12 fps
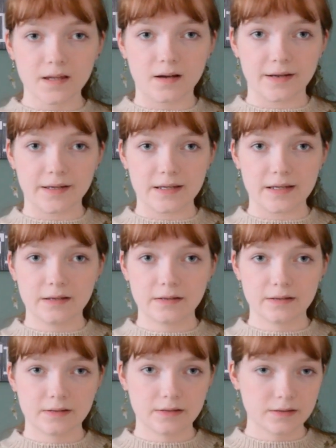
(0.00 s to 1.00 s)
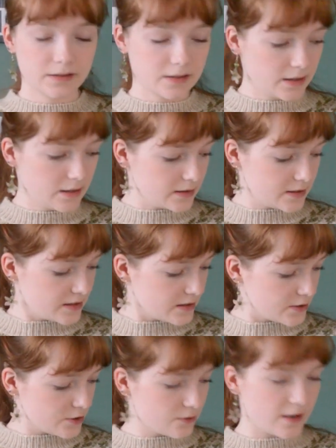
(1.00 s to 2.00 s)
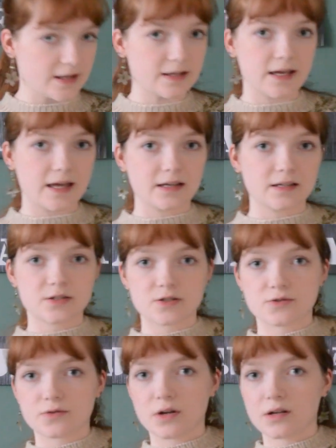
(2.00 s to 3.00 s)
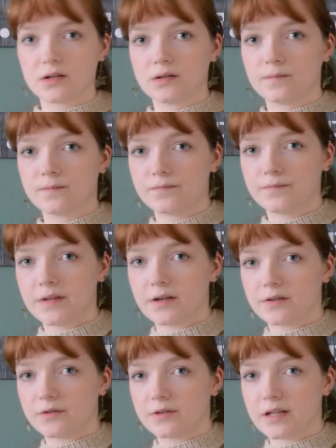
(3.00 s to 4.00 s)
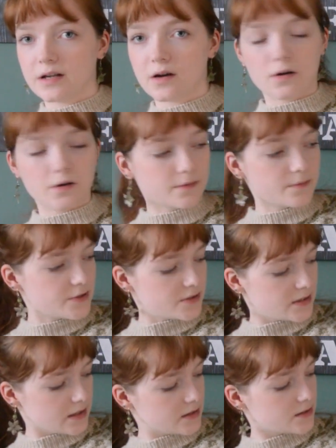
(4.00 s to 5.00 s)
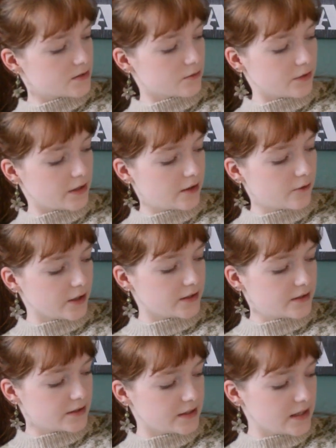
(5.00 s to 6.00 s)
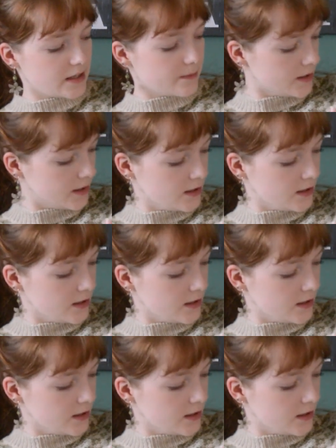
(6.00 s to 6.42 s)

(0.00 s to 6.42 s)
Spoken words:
I didn't do any extra under the arms. It's already quite deep.